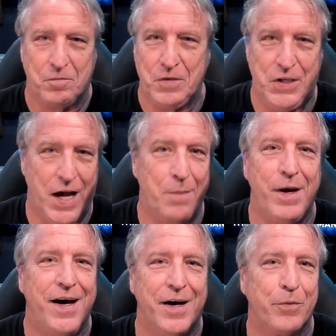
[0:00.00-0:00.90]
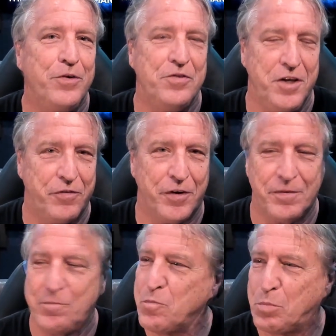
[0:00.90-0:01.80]
Yamaha receiver,
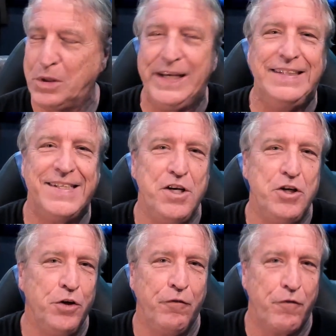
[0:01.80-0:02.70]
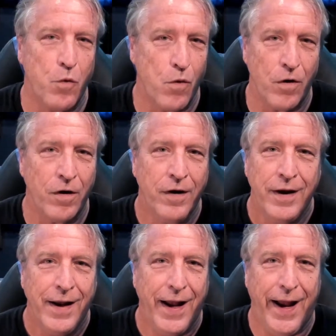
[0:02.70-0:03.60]
PlayStation 4,
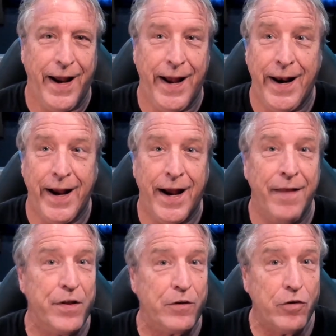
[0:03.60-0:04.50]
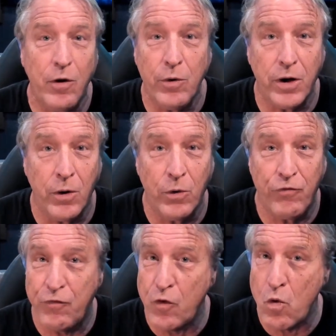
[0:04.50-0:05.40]
and I got the Toto
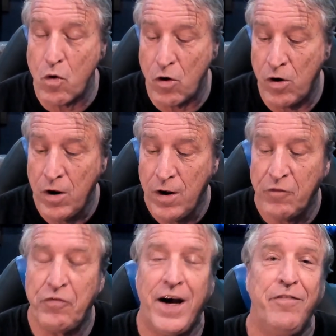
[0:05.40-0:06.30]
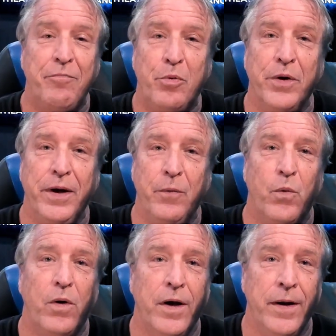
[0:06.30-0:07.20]
4
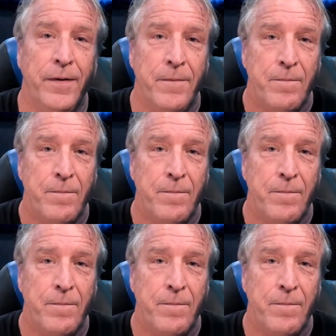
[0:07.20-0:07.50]
5.1